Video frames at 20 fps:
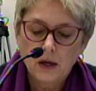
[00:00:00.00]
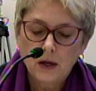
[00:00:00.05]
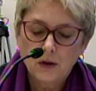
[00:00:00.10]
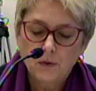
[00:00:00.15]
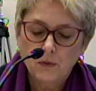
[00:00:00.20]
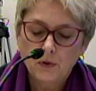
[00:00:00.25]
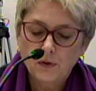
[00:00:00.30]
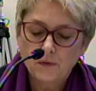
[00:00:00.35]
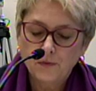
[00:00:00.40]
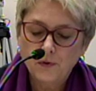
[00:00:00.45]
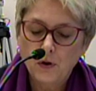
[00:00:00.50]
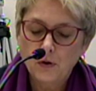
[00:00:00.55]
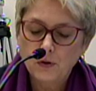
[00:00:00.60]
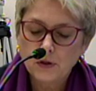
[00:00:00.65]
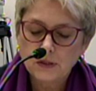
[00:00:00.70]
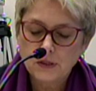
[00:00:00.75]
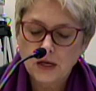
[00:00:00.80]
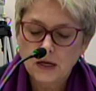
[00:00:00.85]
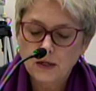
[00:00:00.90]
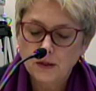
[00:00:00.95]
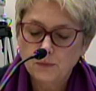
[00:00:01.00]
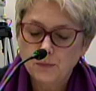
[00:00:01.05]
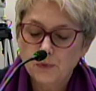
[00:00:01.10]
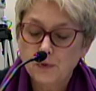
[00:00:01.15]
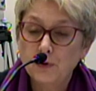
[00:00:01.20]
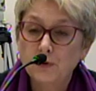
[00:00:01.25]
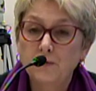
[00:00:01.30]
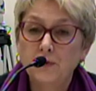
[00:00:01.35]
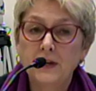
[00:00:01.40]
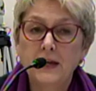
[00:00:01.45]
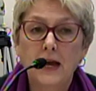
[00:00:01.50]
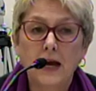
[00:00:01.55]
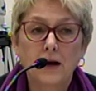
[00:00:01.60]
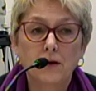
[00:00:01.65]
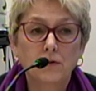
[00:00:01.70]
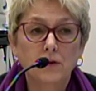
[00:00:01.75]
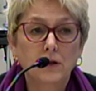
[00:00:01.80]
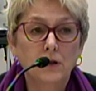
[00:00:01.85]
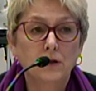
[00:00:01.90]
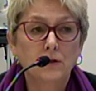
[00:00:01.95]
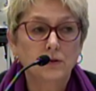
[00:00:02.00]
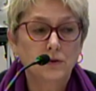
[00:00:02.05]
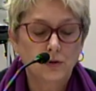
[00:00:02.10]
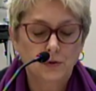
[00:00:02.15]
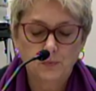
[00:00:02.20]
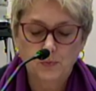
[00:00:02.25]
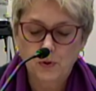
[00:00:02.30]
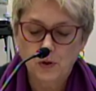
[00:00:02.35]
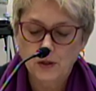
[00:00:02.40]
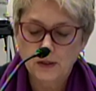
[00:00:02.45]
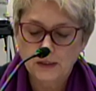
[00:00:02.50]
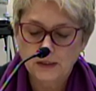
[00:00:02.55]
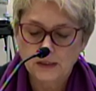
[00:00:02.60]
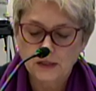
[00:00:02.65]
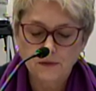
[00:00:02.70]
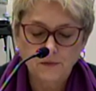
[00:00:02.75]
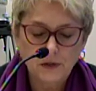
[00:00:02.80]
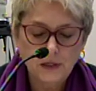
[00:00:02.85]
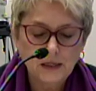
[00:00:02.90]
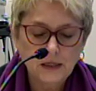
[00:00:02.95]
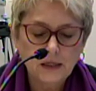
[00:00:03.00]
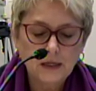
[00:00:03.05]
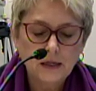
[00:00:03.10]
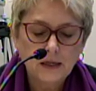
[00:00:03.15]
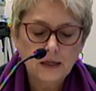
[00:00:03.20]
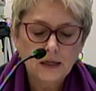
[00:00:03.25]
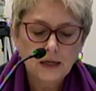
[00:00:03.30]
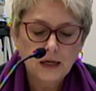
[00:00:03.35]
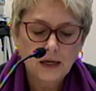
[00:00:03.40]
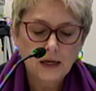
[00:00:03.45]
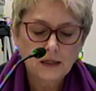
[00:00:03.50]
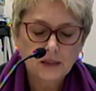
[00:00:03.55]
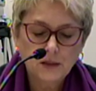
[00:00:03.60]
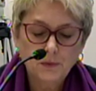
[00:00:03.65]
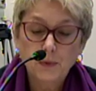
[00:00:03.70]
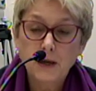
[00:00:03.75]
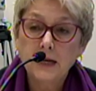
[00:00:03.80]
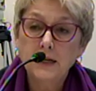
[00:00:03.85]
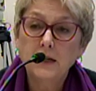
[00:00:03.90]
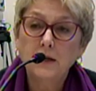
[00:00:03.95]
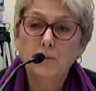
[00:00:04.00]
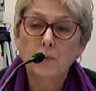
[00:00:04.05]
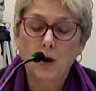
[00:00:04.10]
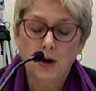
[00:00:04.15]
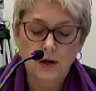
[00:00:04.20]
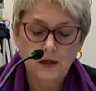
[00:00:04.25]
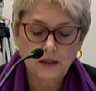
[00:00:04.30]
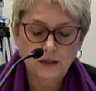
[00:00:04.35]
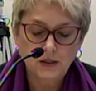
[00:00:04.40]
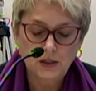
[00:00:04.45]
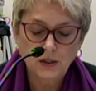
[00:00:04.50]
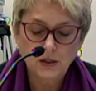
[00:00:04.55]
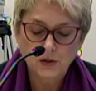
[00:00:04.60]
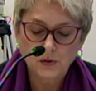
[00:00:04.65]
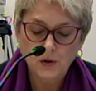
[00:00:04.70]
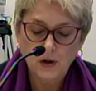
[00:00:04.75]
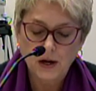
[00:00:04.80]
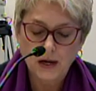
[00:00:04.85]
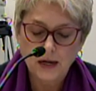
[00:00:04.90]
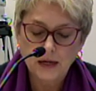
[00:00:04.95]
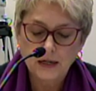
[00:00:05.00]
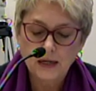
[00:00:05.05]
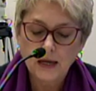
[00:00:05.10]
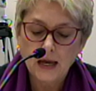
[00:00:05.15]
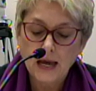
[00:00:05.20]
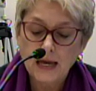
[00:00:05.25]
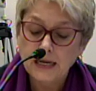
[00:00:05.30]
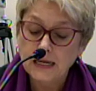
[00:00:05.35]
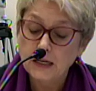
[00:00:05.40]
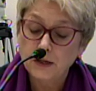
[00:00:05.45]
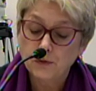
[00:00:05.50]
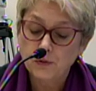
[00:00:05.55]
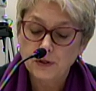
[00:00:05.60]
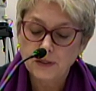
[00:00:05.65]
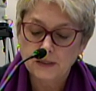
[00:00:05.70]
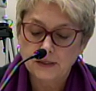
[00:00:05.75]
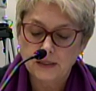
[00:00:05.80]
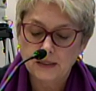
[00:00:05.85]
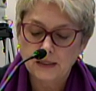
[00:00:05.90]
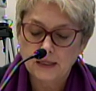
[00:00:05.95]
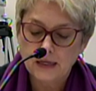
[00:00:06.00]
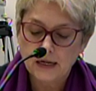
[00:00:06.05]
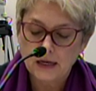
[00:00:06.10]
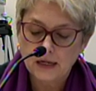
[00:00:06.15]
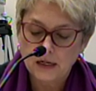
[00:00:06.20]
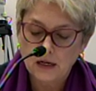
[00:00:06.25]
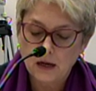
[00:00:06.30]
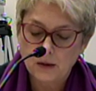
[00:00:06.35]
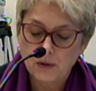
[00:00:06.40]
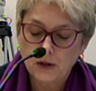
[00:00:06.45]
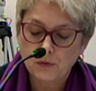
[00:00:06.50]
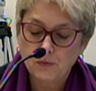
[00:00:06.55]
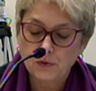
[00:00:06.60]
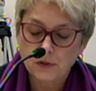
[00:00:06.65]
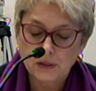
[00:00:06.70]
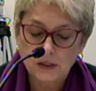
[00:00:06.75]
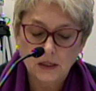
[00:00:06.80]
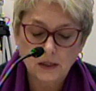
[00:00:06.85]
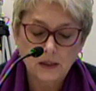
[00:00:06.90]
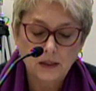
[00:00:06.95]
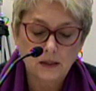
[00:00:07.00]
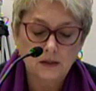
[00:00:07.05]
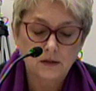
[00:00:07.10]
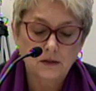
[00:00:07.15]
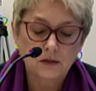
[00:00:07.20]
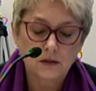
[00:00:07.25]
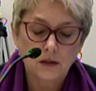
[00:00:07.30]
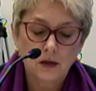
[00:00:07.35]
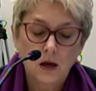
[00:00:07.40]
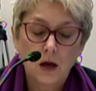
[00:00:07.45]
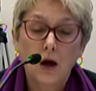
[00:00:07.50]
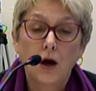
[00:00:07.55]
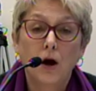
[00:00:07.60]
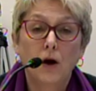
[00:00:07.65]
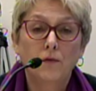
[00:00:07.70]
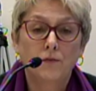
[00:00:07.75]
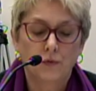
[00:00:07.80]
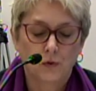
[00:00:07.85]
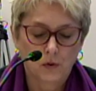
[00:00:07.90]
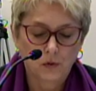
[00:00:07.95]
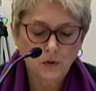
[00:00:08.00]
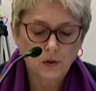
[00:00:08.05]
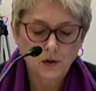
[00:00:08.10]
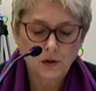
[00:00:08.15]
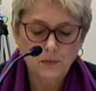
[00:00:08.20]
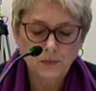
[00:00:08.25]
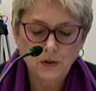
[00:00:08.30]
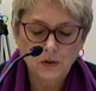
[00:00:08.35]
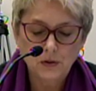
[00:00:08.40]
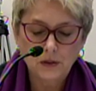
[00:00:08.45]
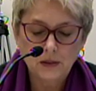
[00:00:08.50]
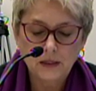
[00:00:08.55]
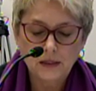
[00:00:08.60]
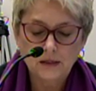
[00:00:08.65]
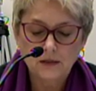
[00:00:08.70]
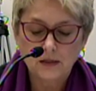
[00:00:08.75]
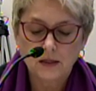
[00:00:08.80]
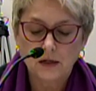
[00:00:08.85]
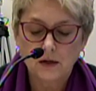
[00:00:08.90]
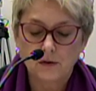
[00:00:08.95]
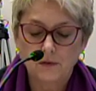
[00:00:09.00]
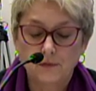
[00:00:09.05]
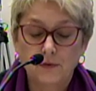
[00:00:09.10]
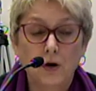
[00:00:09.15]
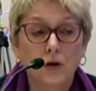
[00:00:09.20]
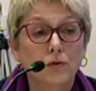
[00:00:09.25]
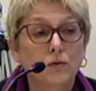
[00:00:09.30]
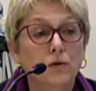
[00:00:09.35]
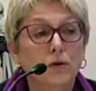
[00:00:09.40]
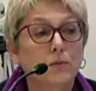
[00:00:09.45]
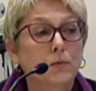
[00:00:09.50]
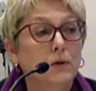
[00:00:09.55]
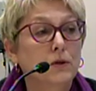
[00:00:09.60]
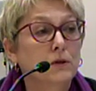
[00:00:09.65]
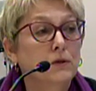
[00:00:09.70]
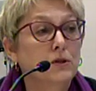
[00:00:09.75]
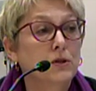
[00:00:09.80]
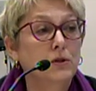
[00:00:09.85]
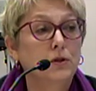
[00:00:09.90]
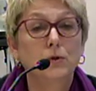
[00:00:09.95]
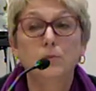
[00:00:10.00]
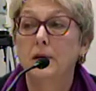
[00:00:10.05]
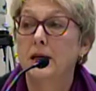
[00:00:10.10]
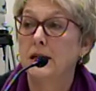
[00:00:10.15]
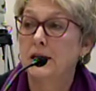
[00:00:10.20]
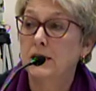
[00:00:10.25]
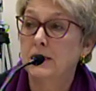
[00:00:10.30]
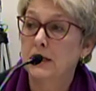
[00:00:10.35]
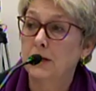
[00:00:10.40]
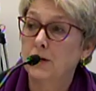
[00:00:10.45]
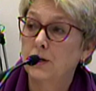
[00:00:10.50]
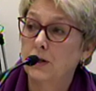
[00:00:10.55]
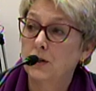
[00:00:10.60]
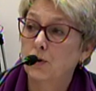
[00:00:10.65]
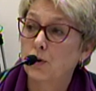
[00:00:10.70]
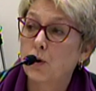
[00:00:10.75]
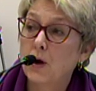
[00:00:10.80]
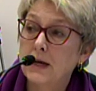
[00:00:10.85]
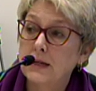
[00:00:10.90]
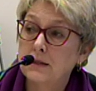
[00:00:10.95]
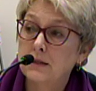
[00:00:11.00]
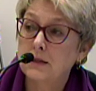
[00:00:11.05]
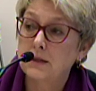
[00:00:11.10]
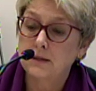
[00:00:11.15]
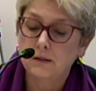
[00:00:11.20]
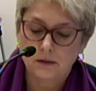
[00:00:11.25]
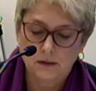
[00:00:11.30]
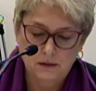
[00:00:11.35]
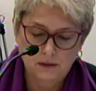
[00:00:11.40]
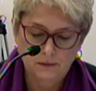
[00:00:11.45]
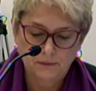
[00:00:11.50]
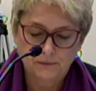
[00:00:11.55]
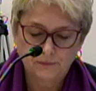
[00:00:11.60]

with a focus on improving agricultural productivity, expanding markets and trade, and increasing the economic resilience of rural communities that are vulnerable to humanitarian crises.